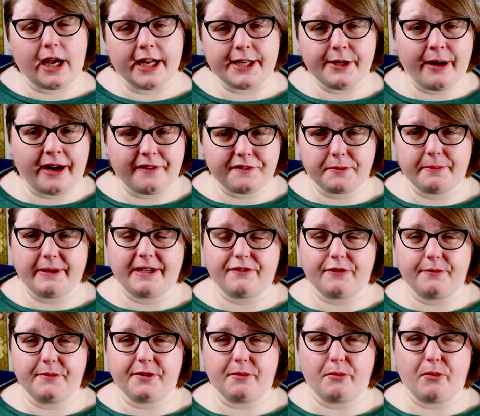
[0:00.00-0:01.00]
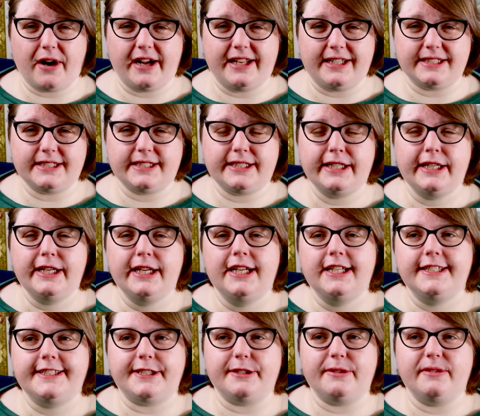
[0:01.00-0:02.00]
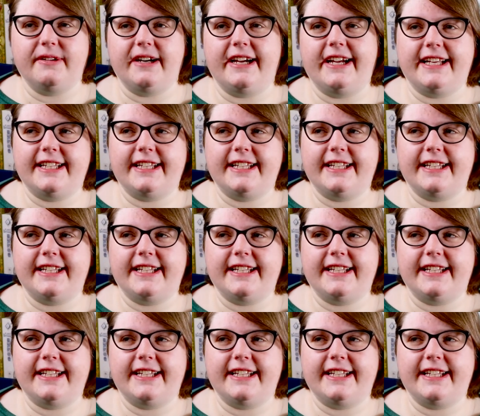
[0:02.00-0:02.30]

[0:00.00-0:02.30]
And you have to pick from somewhere else. So